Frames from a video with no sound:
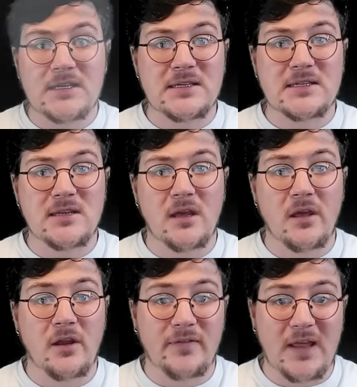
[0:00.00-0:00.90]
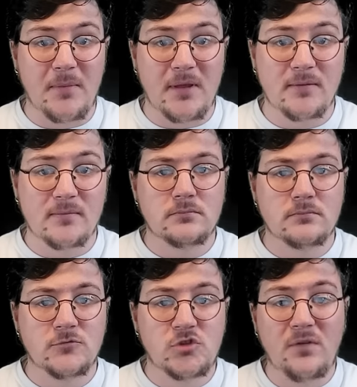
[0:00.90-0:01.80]
sister and a flatmate.
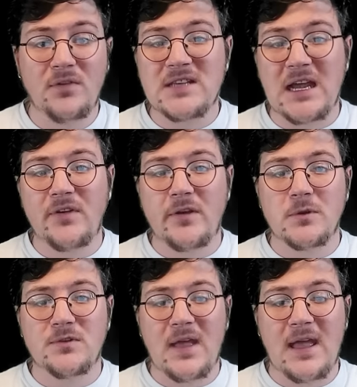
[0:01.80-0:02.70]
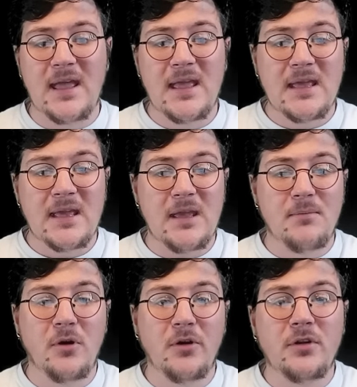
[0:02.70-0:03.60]
During the time that he was there, he
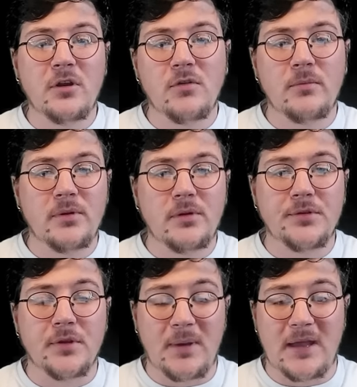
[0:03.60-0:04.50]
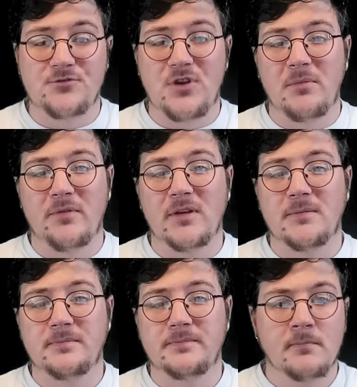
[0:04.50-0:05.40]
moaned and grumbled about his grandmother.
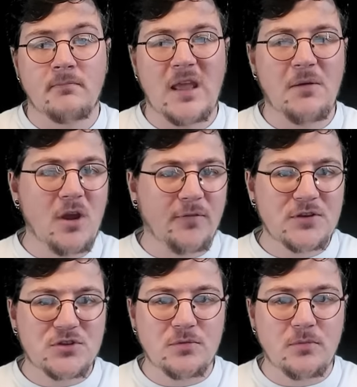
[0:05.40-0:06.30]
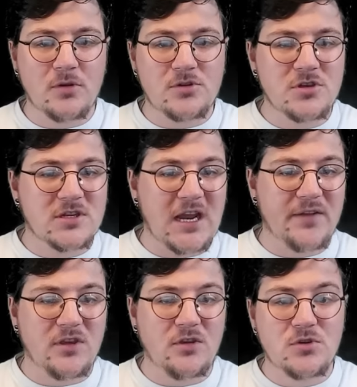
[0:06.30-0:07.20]
It was nothing too much, just kind
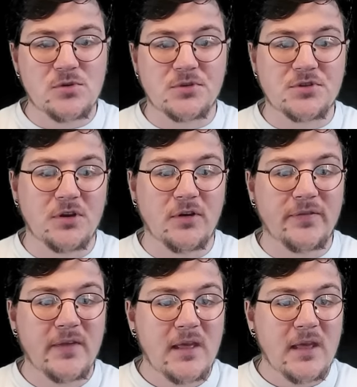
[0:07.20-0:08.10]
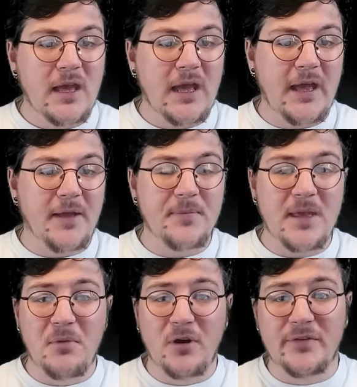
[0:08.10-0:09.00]
of the usual stuff.
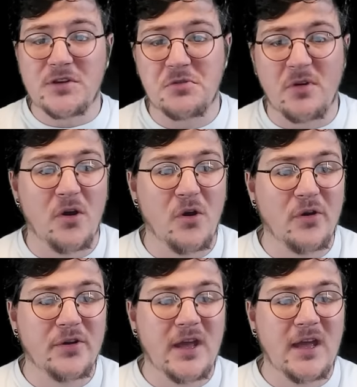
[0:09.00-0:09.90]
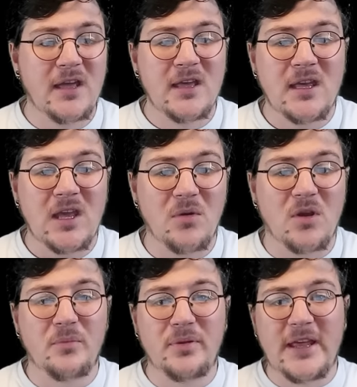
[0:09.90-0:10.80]
He moaned that she were a hoarder. He was
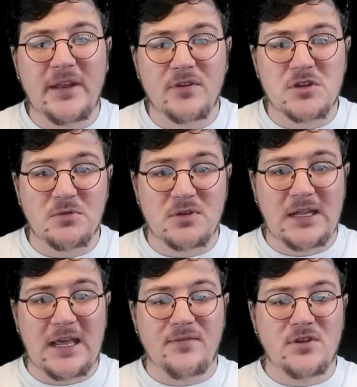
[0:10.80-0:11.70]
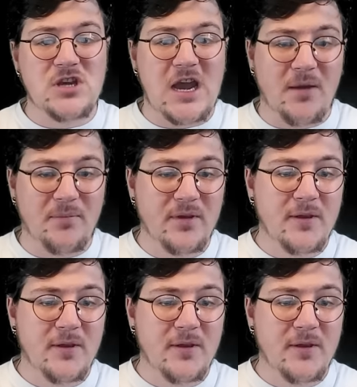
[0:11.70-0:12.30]
complaining that she were delaying the jab